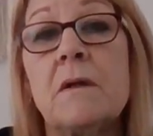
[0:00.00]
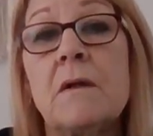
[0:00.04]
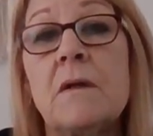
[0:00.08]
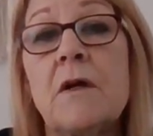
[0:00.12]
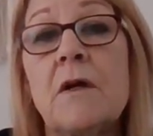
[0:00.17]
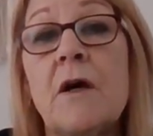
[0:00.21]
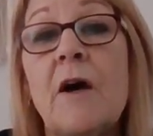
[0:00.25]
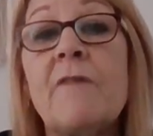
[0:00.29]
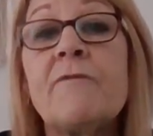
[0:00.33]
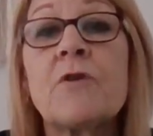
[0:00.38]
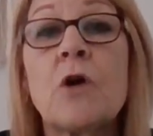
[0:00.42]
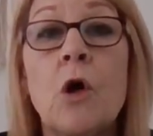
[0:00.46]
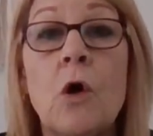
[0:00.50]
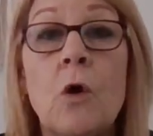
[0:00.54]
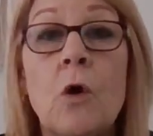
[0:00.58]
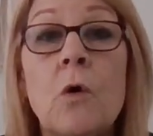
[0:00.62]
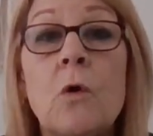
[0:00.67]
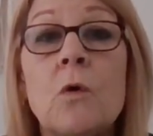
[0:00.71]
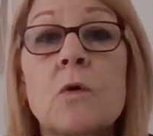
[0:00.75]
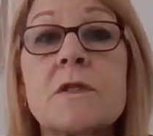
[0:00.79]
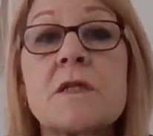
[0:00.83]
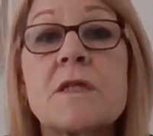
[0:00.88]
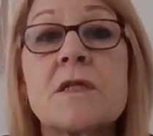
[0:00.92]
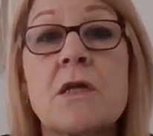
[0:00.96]
Of
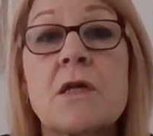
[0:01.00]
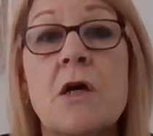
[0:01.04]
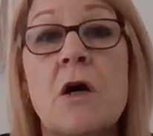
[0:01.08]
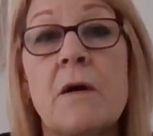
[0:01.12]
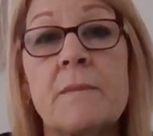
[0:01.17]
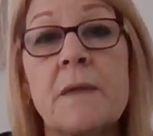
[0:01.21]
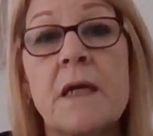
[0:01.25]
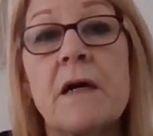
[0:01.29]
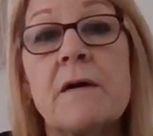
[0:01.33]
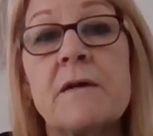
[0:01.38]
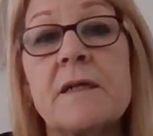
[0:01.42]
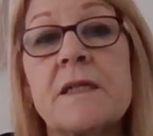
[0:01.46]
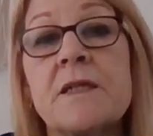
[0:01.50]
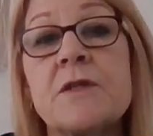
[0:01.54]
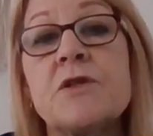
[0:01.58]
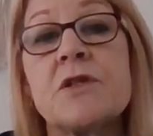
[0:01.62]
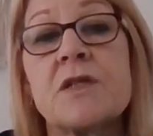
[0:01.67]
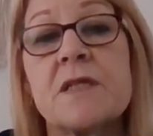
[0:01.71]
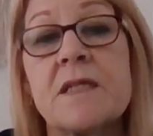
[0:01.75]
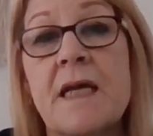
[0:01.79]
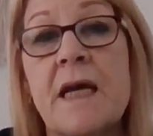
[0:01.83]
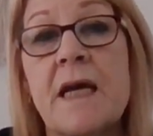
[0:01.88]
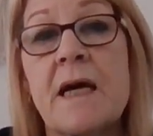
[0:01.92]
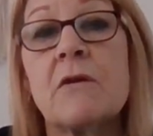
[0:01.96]
course, I'm going to
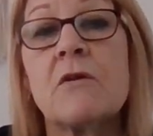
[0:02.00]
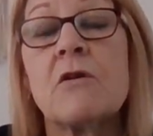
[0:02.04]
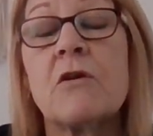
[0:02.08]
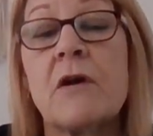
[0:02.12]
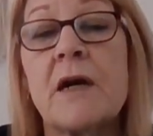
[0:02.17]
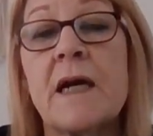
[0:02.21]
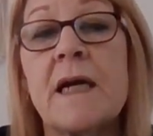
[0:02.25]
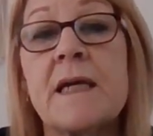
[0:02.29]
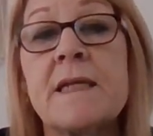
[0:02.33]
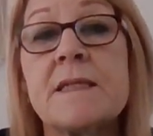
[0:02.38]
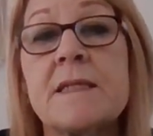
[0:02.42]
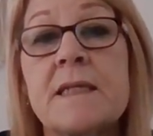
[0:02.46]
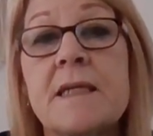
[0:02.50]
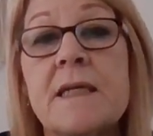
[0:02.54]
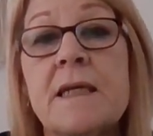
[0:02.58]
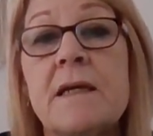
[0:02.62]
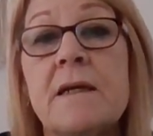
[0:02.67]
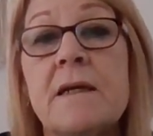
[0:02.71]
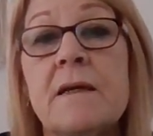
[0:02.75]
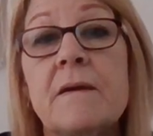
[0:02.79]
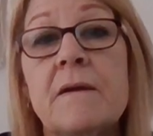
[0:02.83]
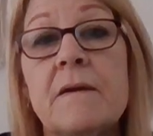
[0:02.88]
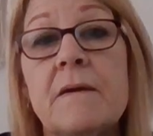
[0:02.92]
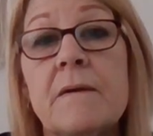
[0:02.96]
sound crazy.
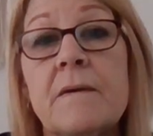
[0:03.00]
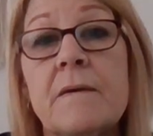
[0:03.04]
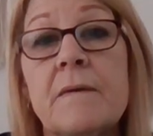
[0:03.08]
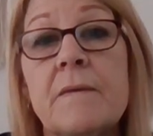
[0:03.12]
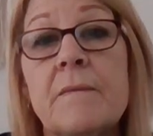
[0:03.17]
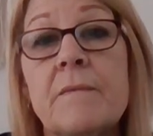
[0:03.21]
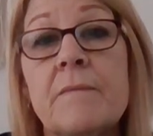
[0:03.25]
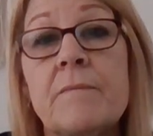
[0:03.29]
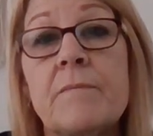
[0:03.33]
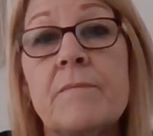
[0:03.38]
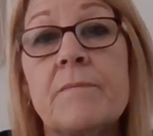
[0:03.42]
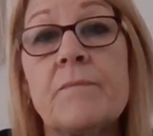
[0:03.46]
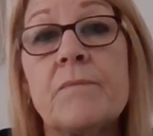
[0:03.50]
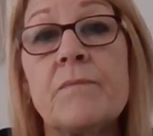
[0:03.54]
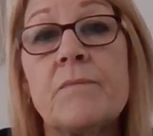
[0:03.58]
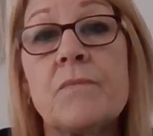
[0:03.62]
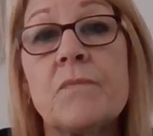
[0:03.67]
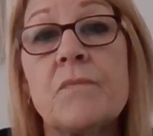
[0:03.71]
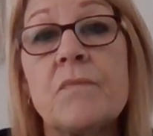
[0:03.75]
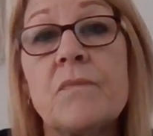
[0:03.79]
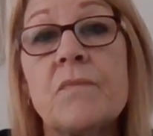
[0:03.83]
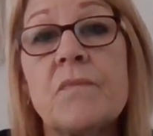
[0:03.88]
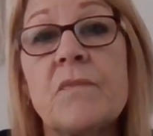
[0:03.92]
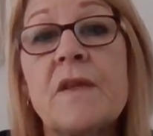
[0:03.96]

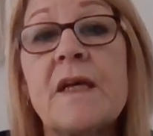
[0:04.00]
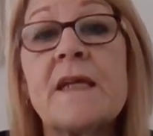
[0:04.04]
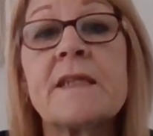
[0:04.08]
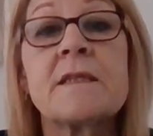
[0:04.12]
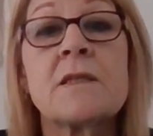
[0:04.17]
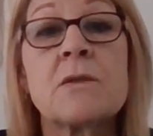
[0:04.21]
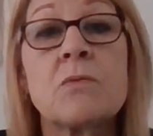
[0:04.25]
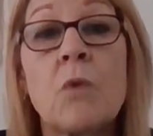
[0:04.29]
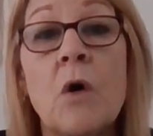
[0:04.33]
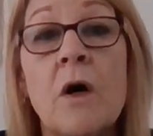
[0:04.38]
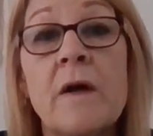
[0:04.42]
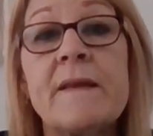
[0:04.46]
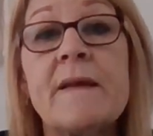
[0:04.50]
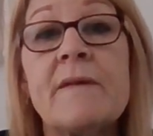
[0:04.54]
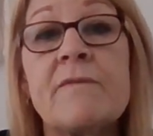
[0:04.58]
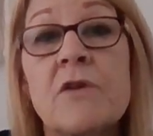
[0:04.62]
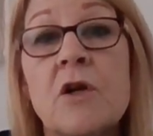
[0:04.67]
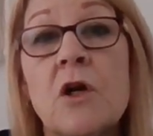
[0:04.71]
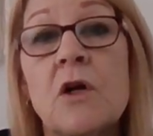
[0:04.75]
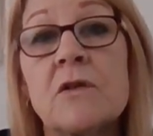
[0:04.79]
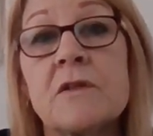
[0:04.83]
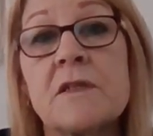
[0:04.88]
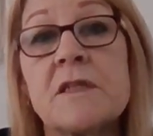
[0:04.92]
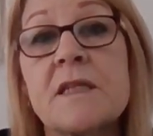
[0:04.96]
That's why they've
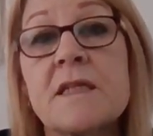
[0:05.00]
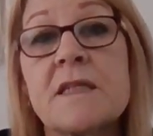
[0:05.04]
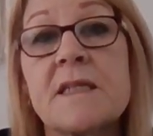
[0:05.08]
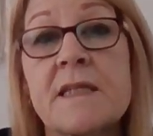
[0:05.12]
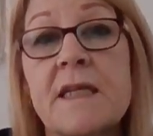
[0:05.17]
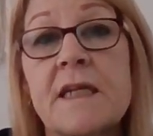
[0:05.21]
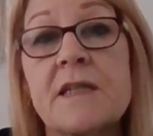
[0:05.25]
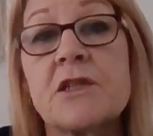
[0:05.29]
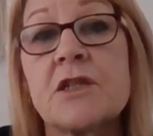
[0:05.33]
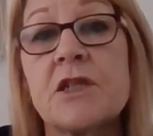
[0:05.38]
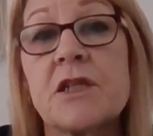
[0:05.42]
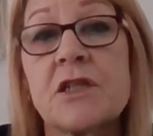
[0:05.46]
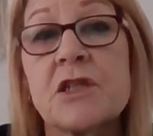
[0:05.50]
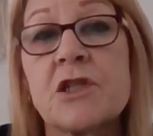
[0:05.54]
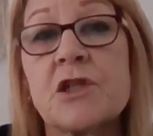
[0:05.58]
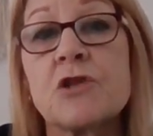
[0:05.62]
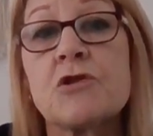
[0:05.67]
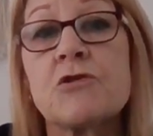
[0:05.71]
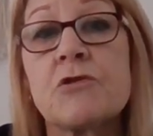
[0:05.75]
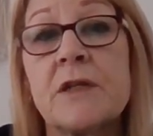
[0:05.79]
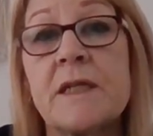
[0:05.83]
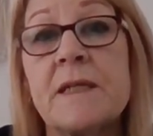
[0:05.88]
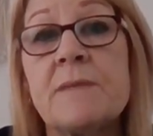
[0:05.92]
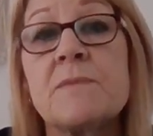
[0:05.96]
gone to such
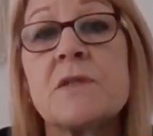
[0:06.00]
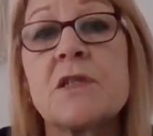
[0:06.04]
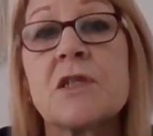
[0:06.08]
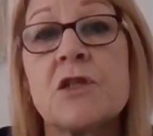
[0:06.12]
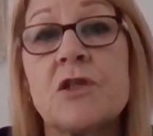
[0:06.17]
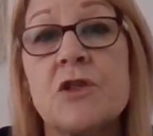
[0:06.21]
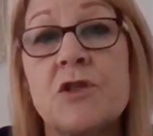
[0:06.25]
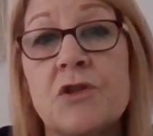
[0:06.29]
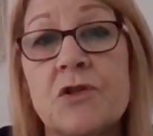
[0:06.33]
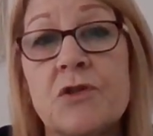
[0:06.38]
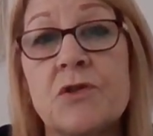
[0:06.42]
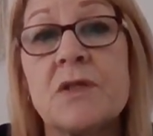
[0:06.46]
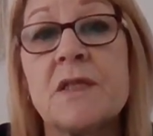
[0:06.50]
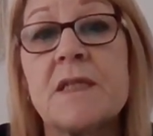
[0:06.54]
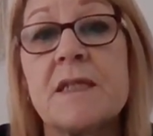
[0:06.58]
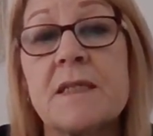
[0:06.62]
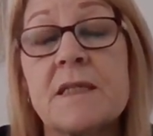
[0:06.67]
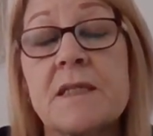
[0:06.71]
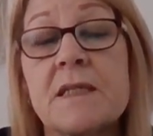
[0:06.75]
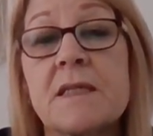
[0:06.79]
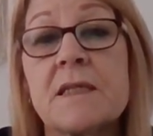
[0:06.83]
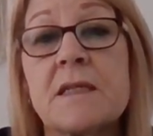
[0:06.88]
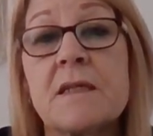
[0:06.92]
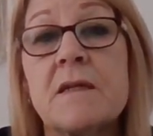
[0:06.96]
extremes to do this.